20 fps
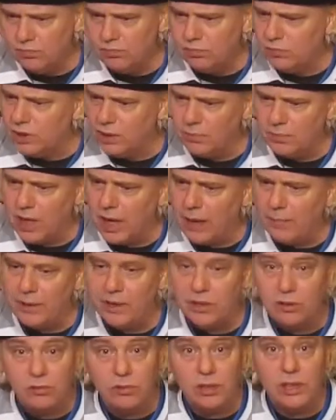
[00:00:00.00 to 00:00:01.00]
some
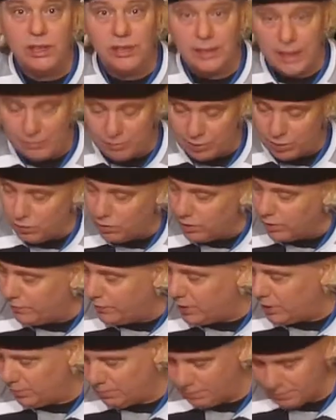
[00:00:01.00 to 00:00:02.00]
comics to read, and that was one of
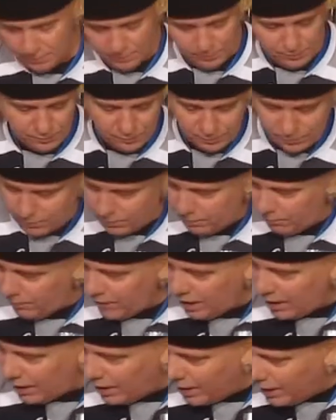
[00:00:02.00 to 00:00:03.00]
them.
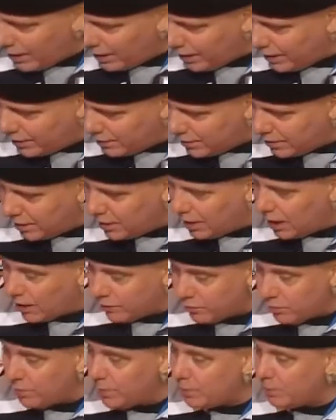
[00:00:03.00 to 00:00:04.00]
And I
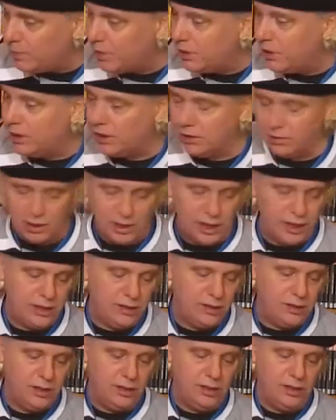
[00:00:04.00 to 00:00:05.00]
remember years
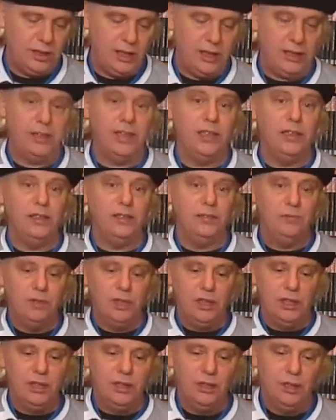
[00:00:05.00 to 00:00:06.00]
later, and then
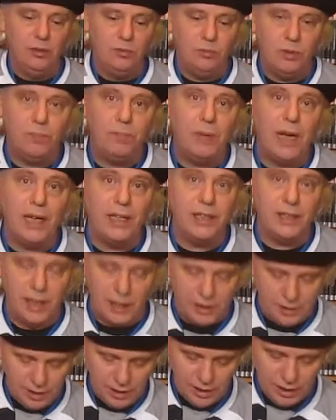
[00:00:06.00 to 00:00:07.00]
went back and
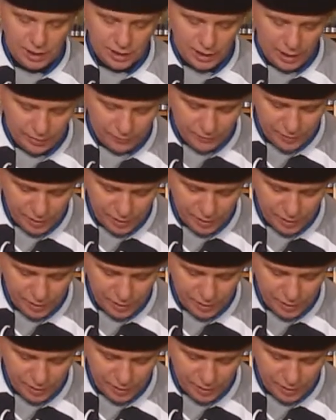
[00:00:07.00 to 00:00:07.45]
got a lot of